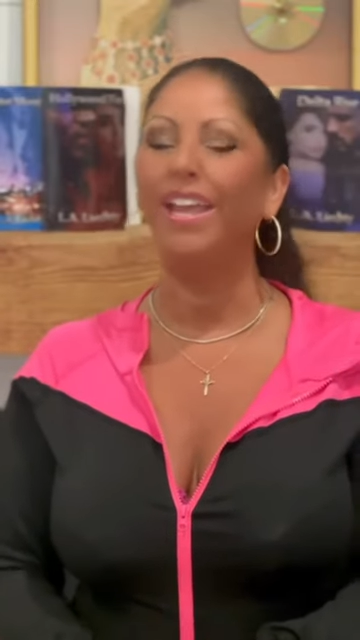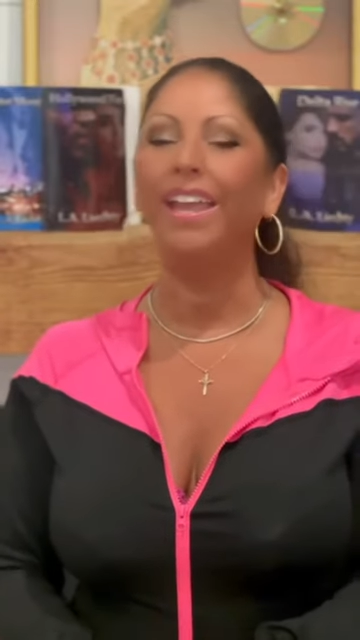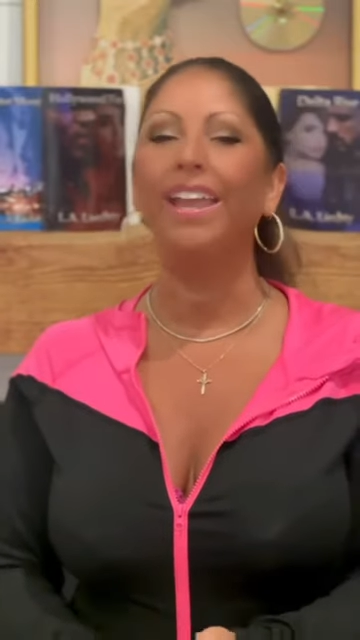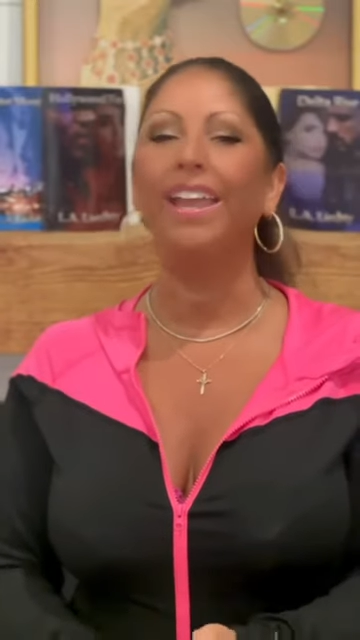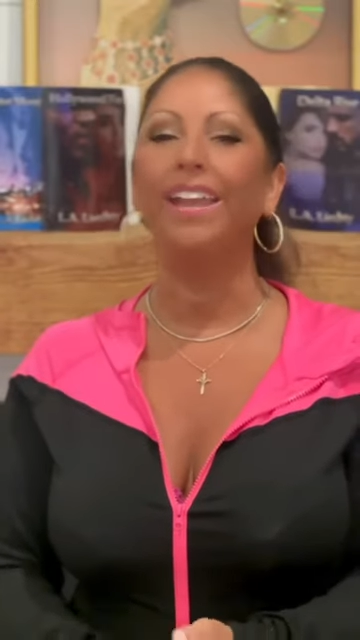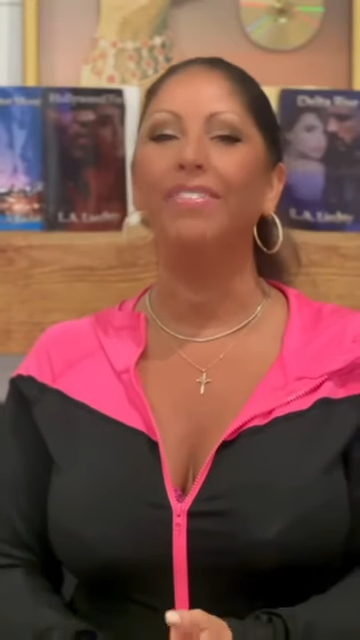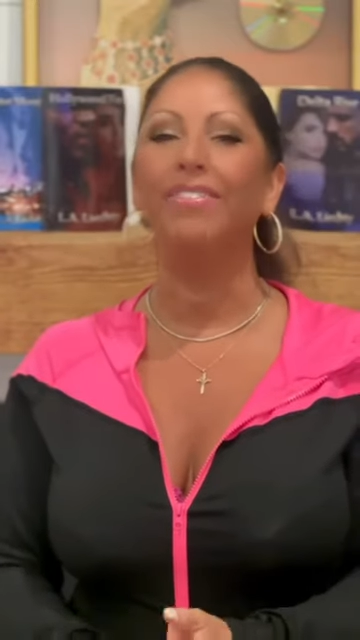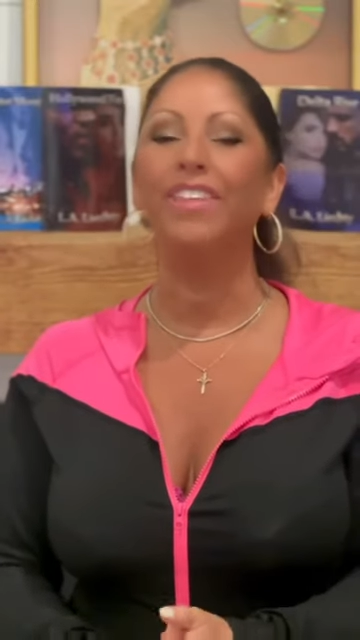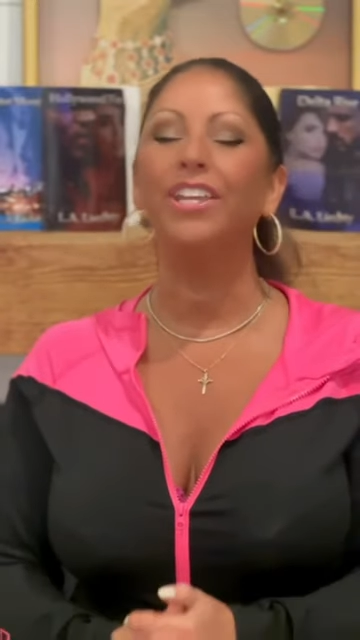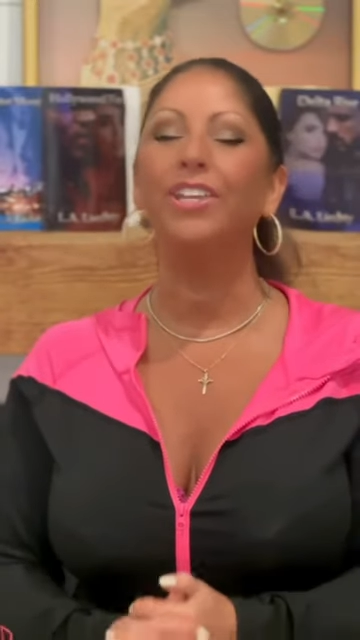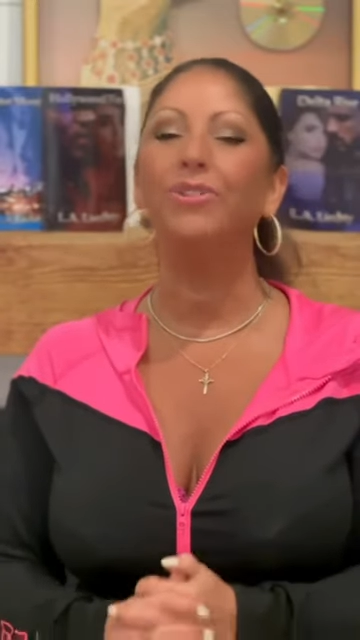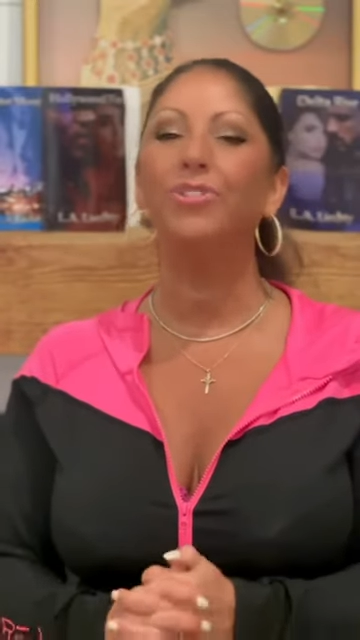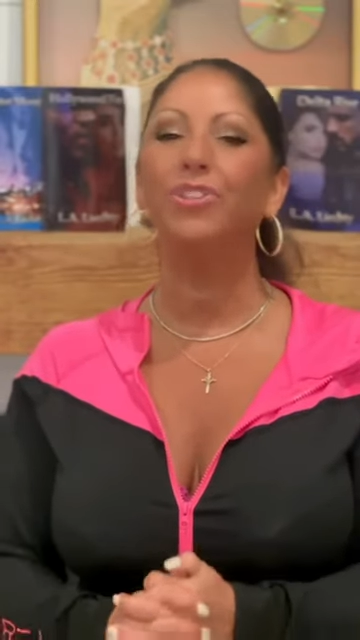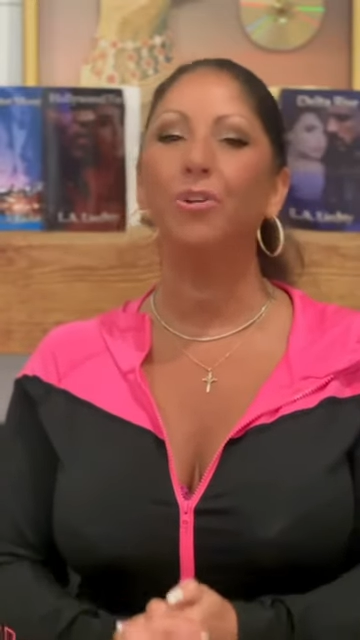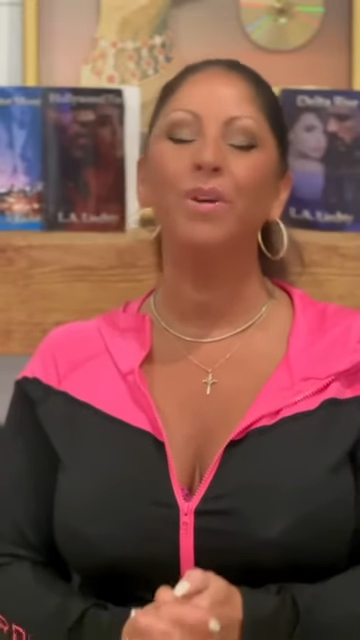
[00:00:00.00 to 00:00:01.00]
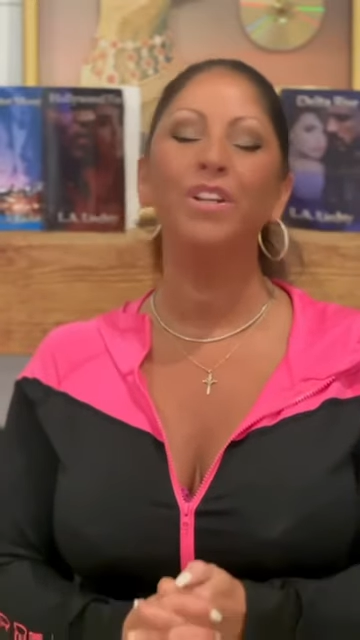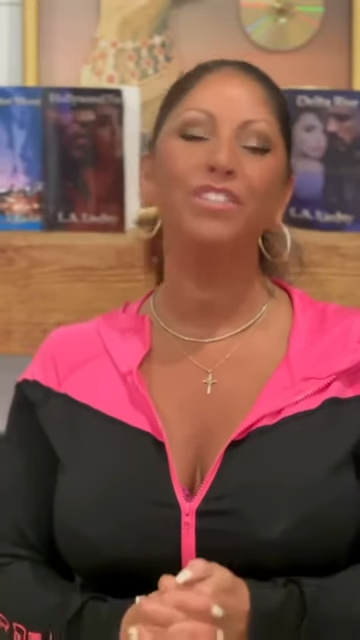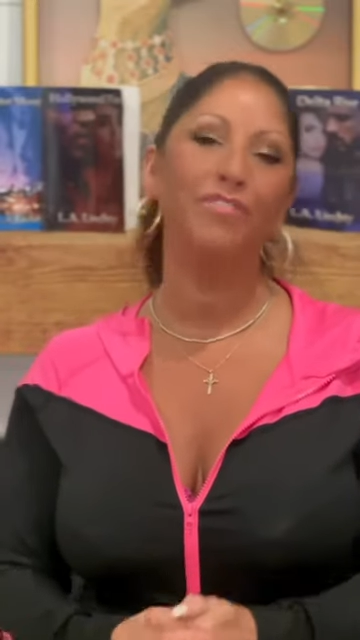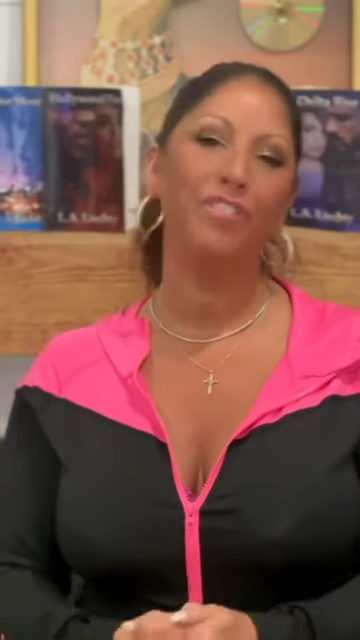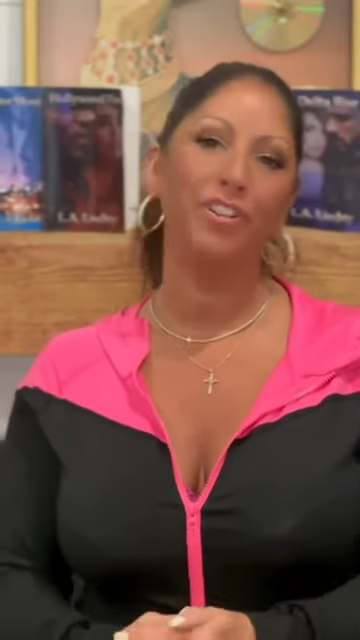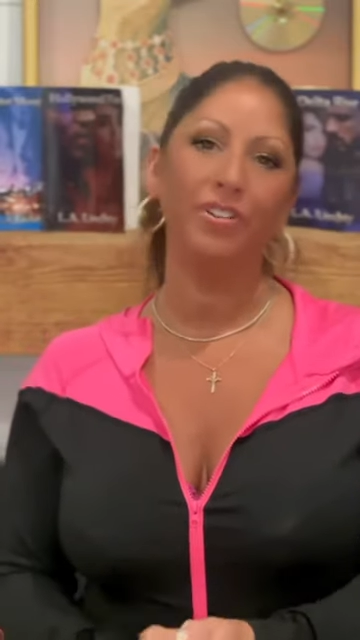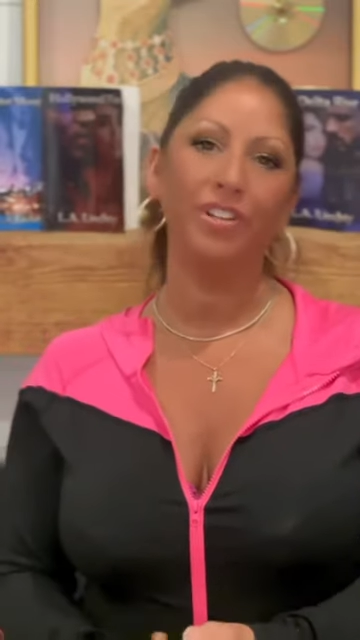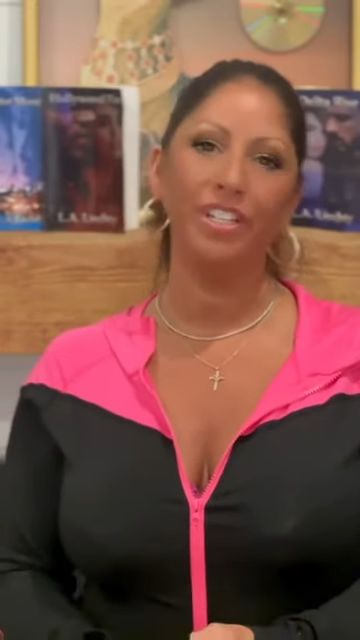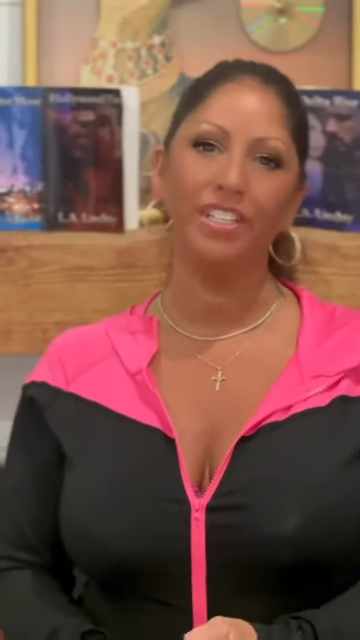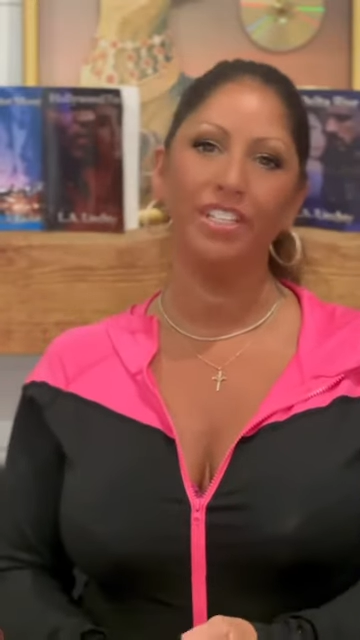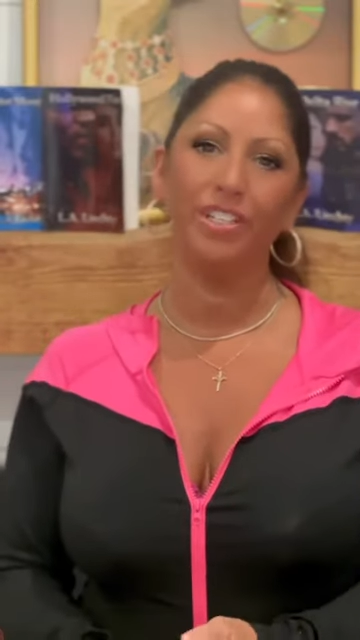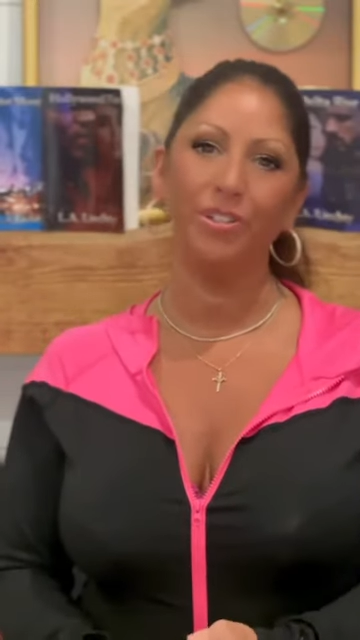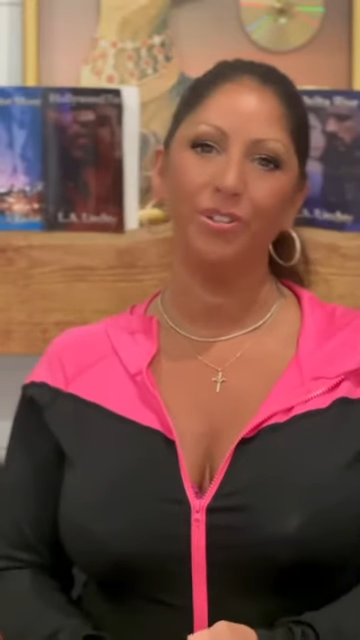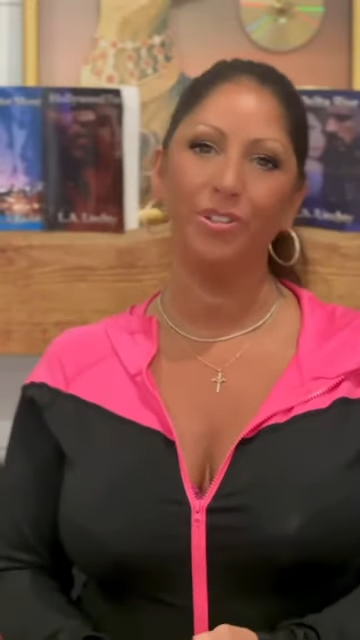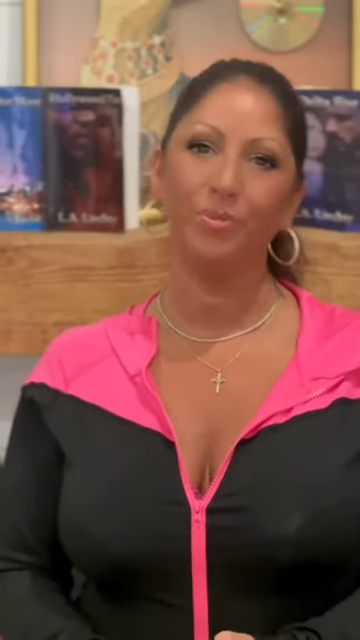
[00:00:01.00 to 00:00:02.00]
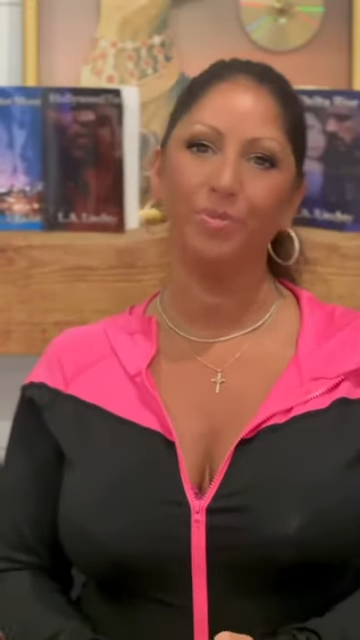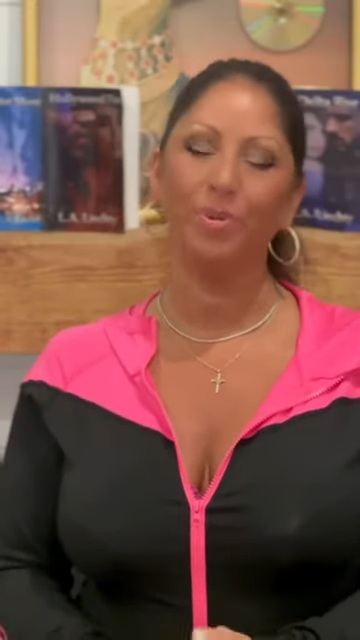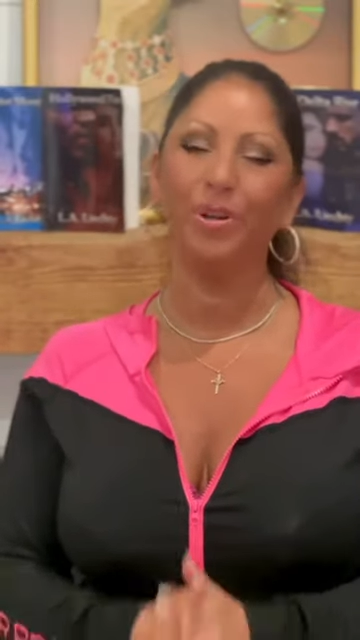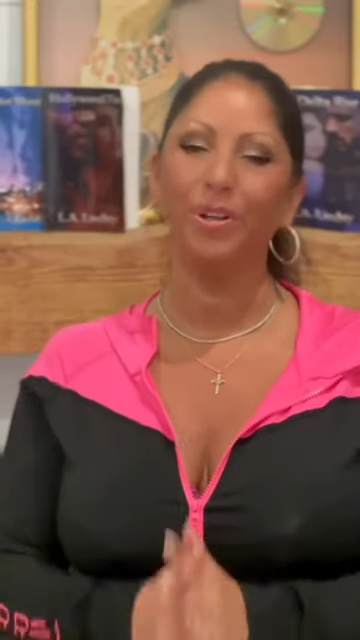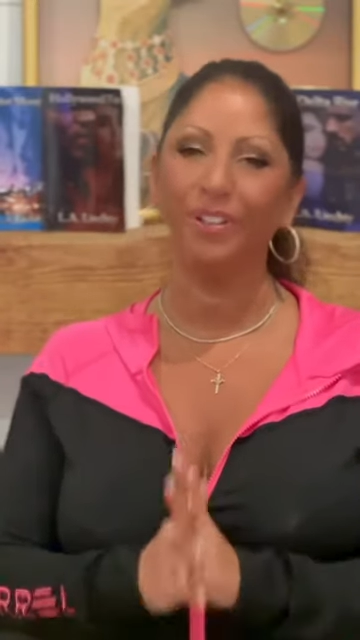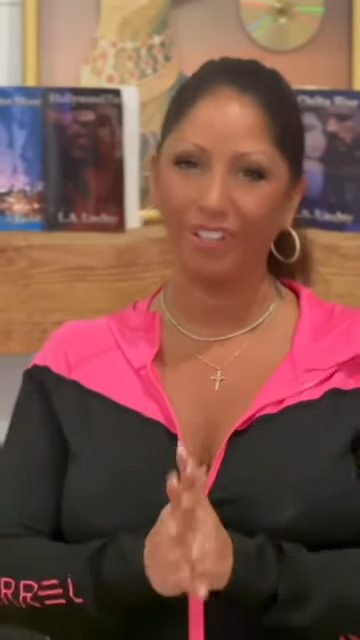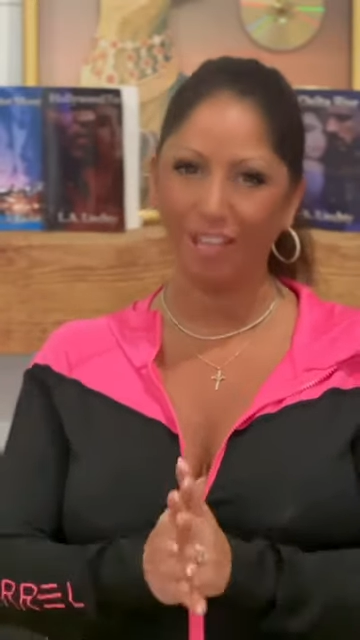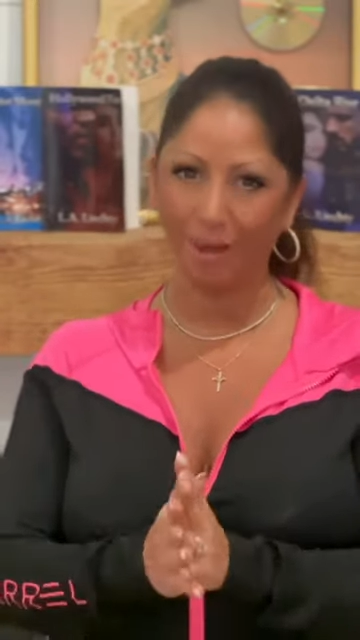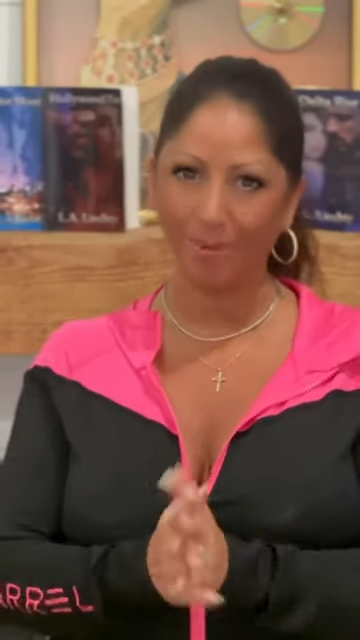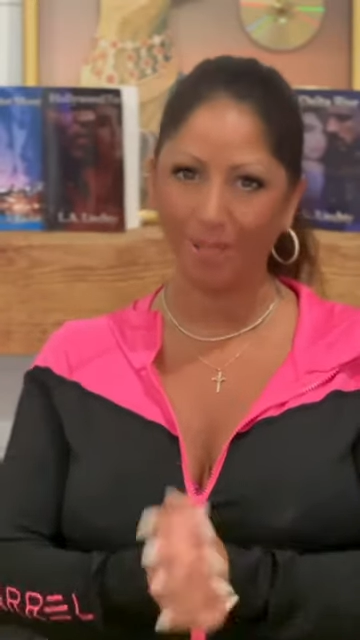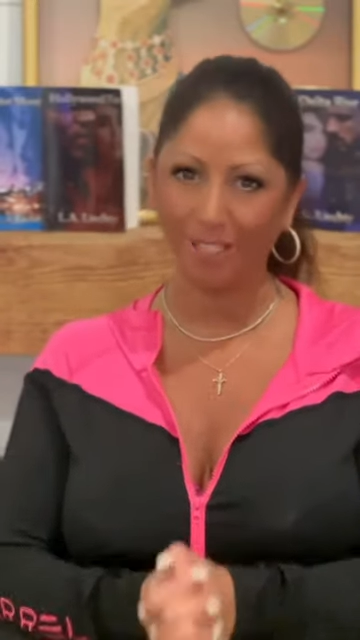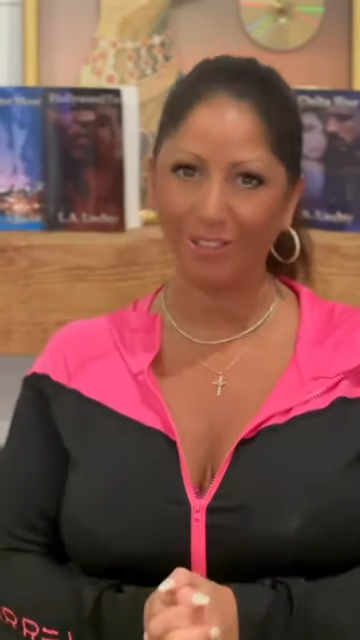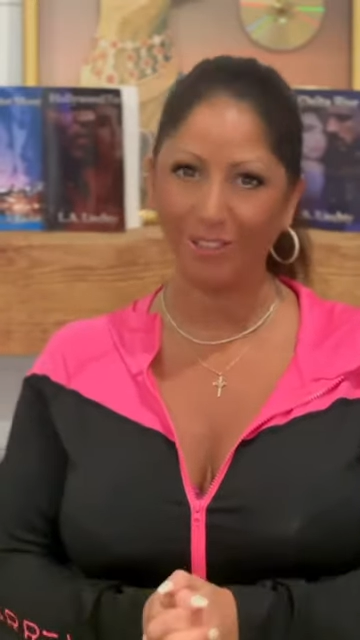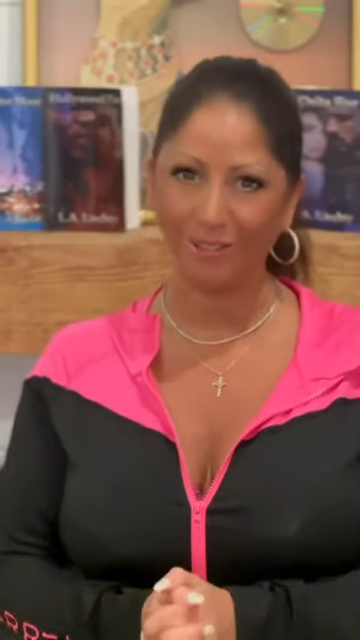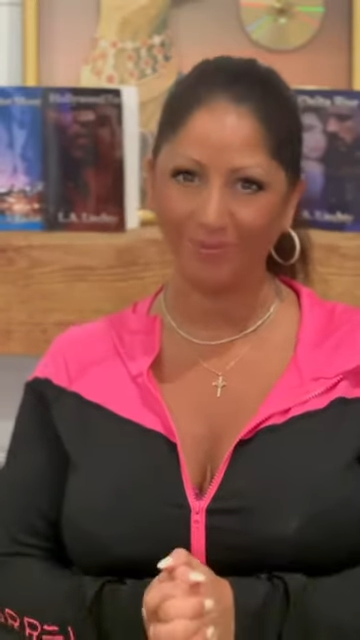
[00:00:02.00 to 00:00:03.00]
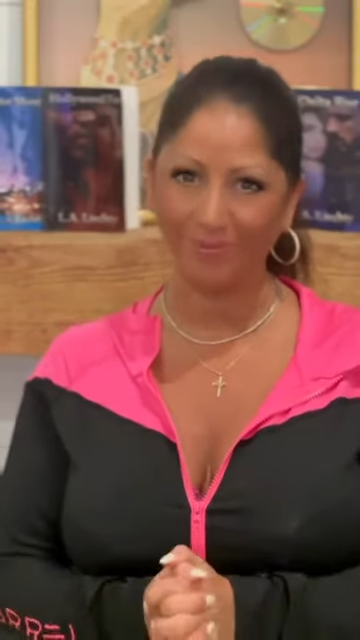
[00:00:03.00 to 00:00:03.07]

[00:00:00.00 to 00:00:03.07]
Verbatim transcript: And thank you so much for your continued support. God bless you.